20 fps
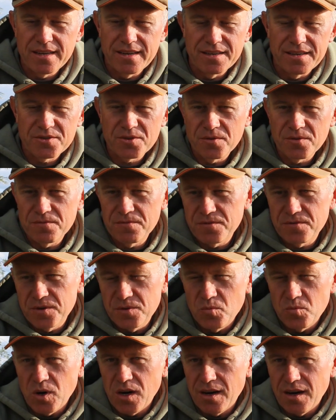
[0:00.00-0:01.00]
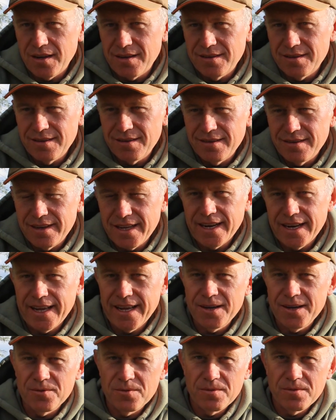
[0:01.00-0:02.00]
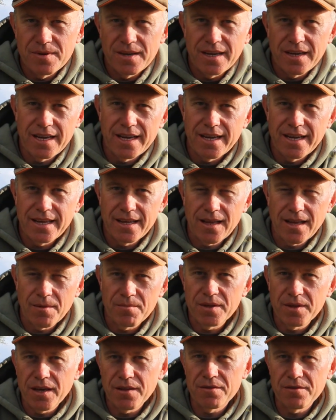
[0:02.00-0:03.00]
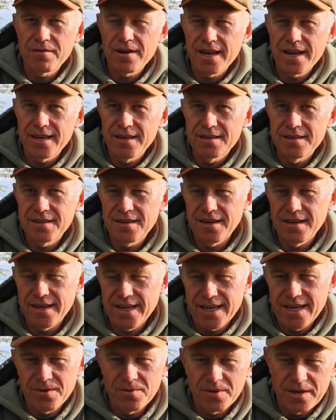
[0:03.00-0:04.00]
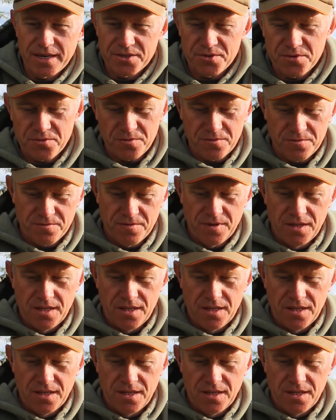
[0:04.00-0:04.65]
It's gone through one, then out, up the other end and out, and it's sort of